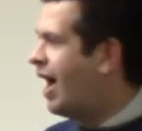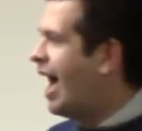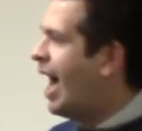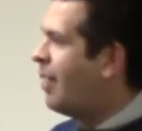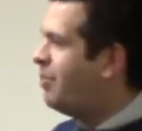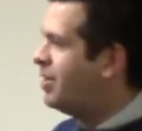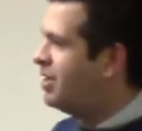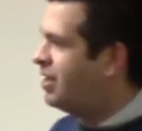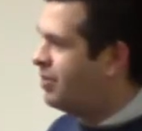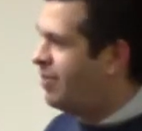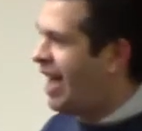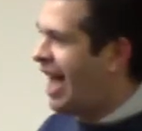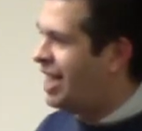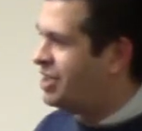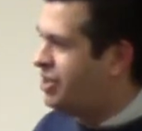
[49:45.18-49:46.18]
it happened in the
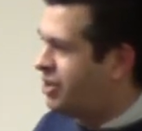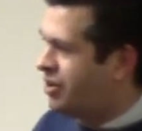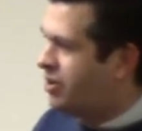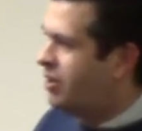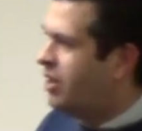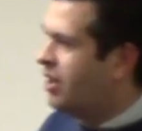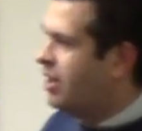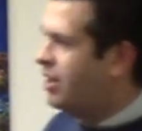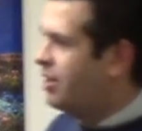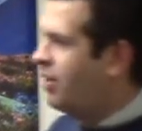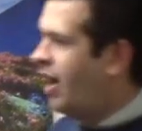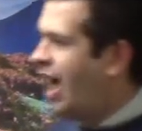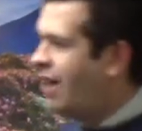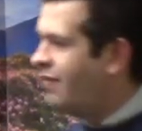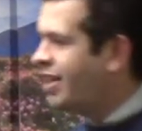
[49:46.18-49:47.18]
past. You don't you
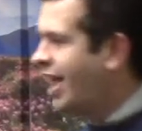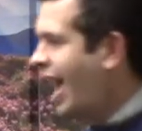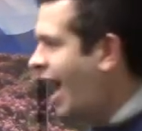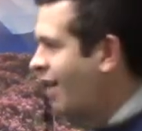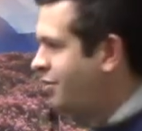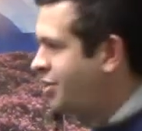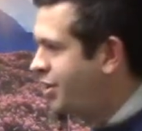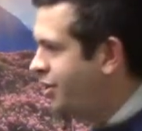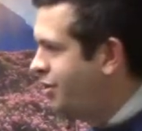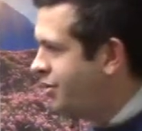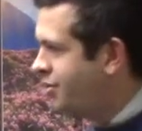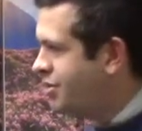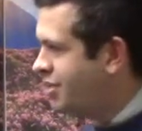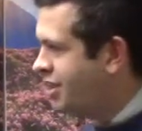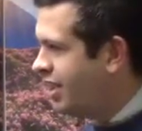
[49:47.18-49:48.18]
don't have any
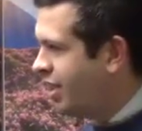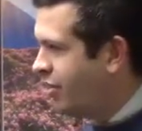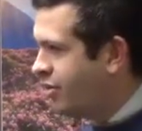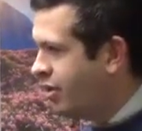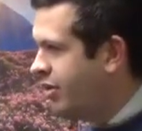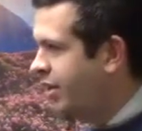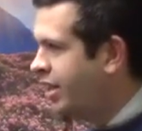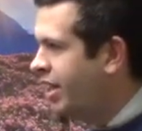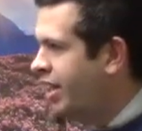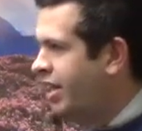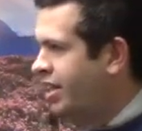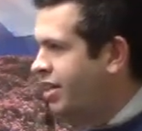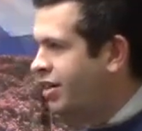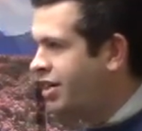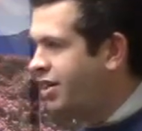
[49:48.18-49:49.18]
how-tos to get through it.
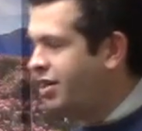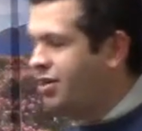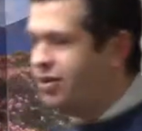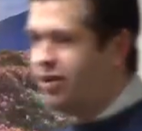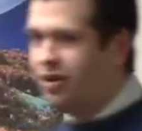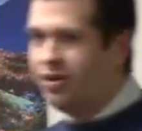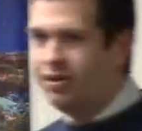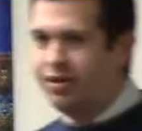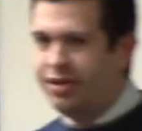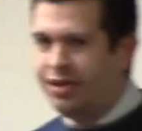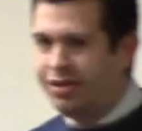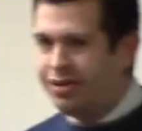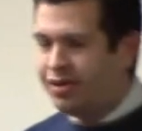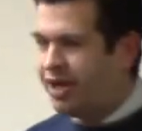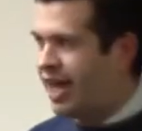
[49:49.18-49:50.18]

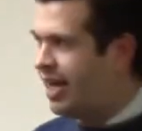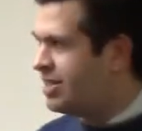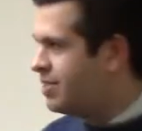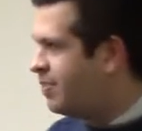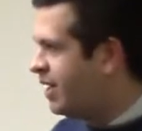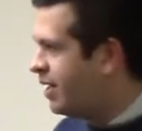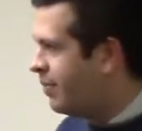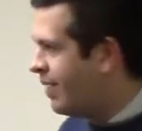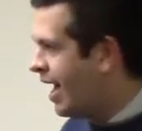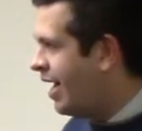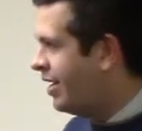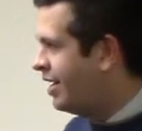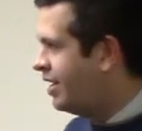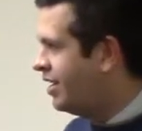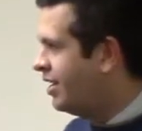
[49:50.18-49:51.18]
You can't speak
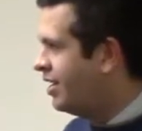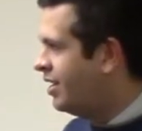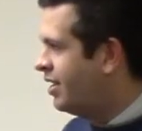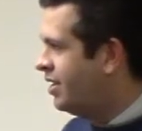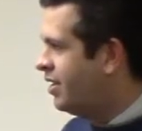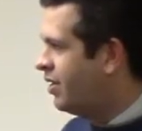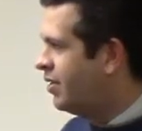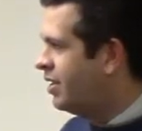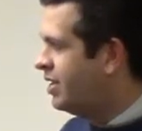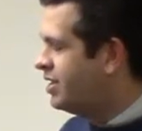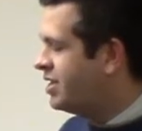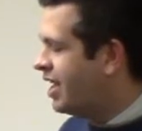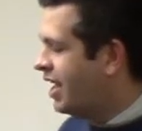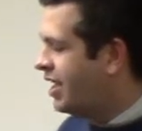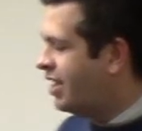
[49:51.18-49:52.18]
about it. No,
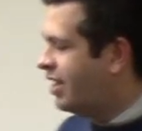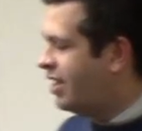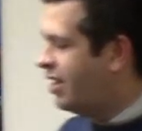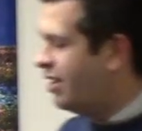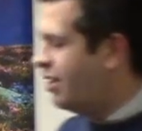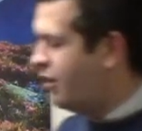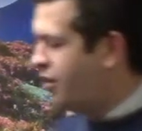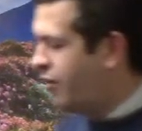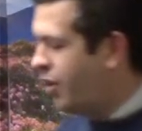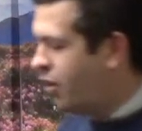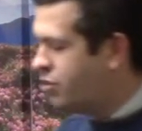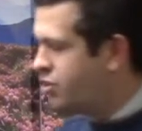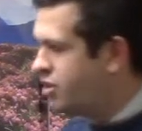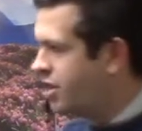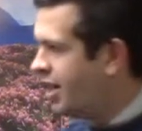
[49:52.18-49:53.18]
he's saying
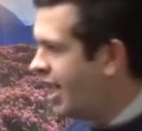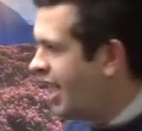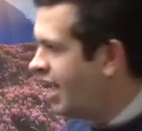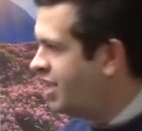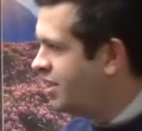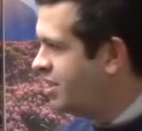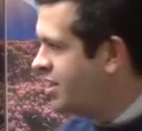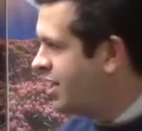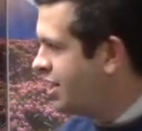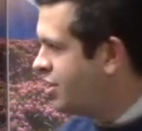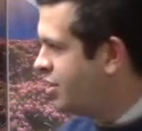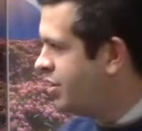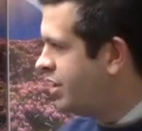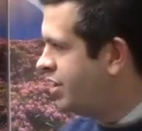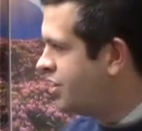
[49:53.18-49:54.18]
those things
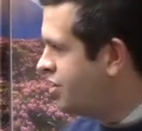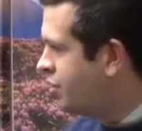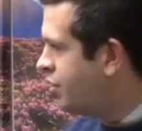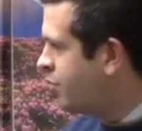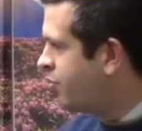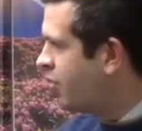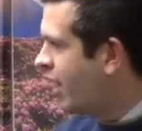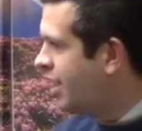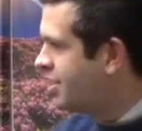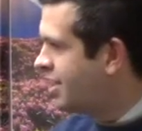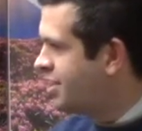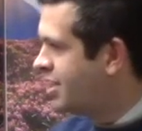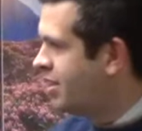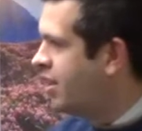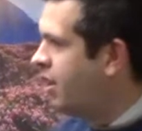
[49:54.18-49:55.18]
that you need to do to
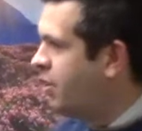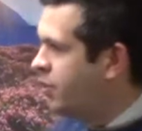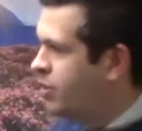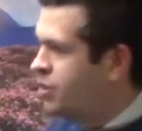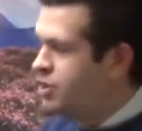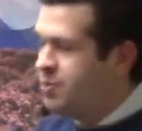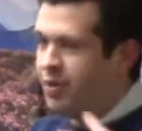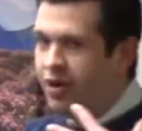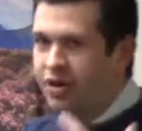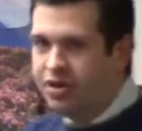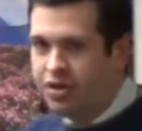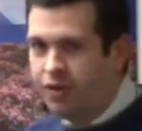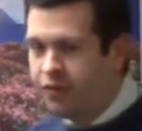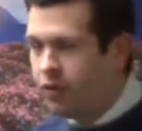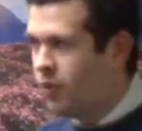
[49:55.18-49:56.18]
process it, when your spirit
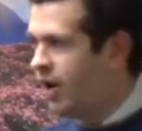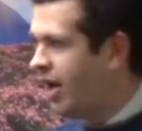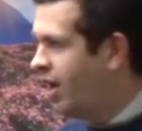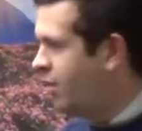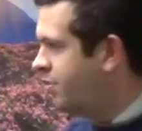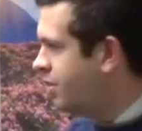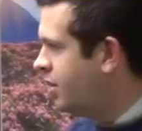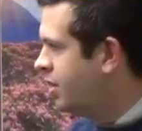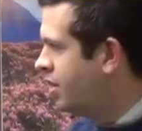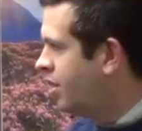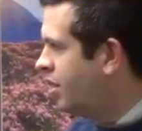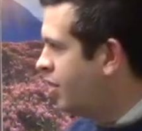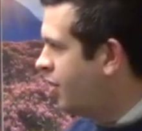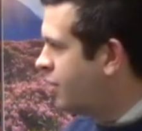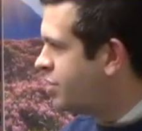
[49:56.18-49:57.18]
is overwhelmed,
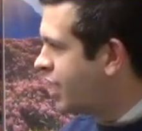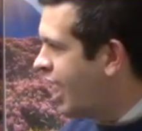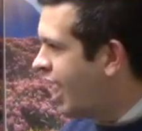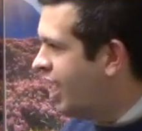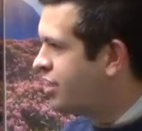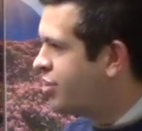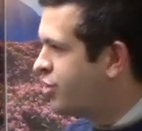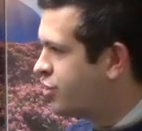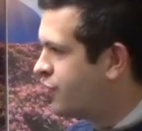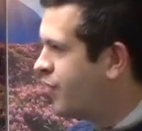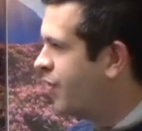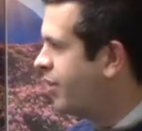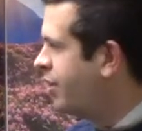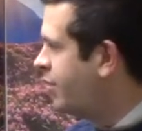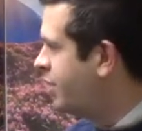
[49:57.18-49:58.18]
there's answers
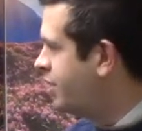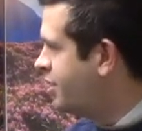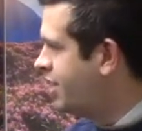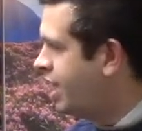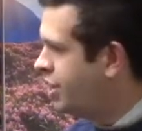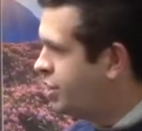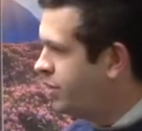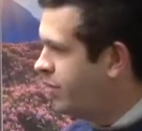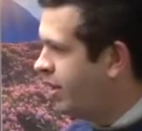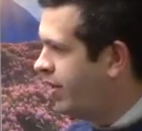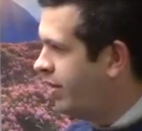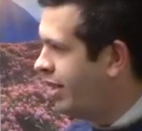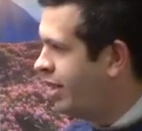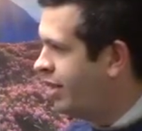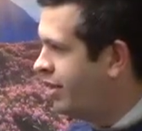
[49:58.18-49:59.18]
for you in the sanctuary.
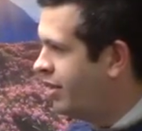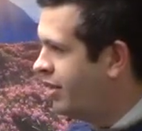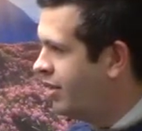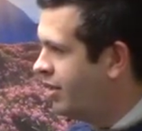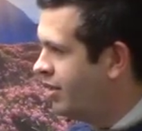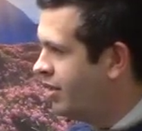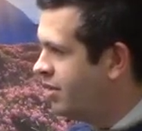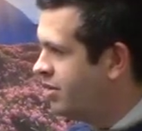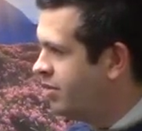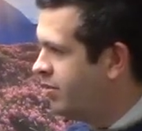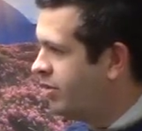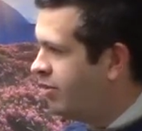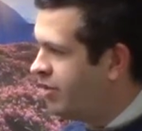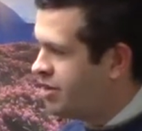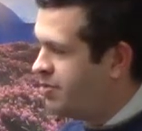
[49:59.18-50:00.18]
So
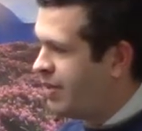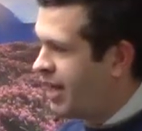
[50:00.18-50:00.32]
remember this